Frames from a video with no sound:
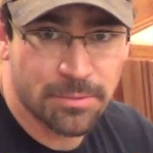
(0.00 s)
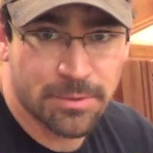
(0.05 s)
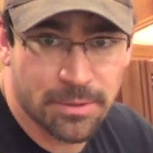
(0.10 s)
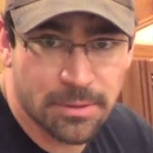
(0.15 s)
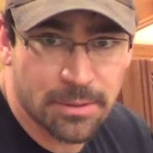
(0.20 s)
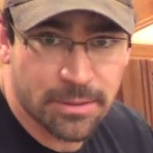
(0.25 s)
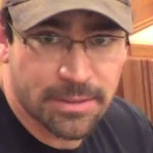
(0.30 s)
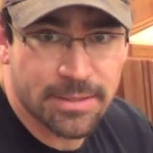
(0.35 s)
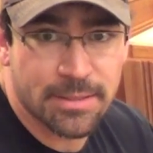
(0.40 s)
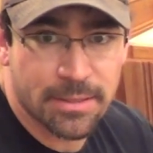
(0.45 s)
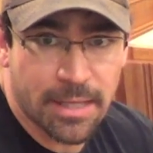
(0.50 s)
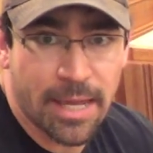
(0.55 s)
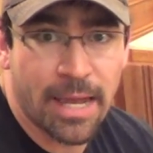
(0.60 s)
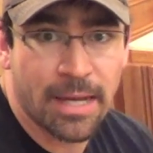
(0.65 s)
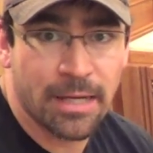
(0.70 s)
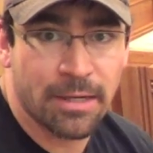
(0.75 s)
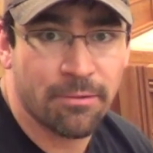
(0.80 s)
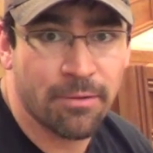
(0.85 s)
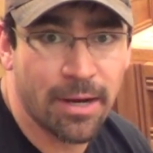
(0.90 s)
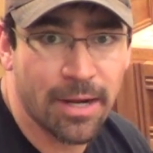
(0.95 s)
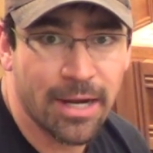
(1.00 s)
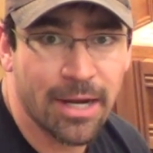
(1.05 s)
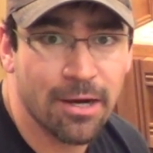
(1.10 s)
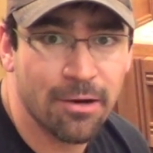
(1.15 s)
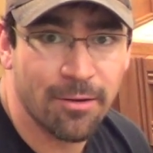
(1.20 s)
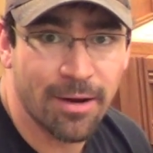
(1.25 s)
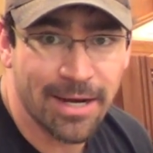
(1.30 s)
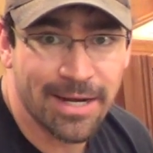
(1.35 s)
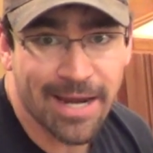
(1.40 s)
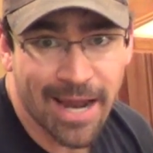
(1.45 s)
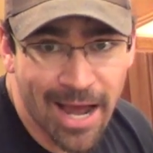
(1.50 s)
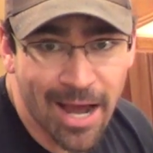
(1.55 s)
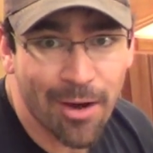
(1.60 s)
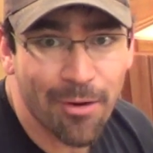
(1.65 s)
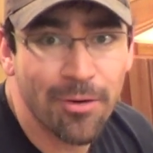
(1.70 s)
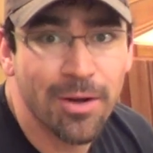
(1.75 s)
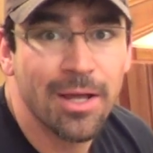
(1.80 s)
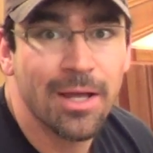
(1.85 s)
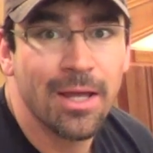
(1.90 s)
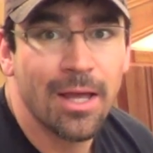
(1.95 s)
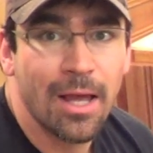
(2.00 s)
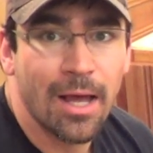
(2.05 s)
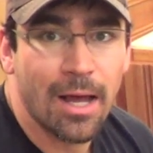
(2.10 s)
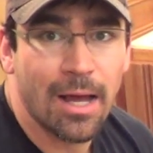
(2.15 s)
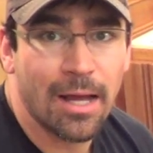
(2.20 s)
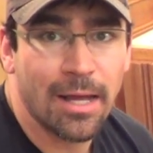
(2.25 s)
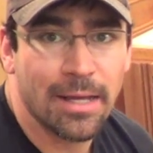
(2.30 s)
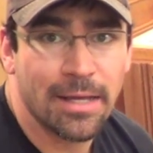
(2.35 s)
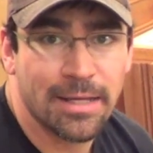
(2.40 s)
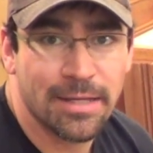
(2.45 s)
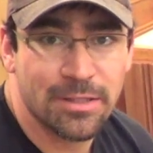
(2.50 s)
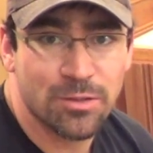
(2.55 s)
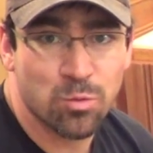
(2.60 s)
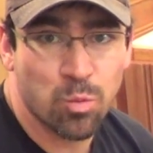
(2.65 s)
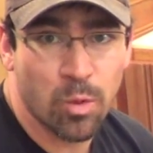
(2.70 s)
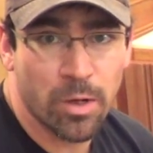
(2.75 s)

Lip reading: standing right here right now is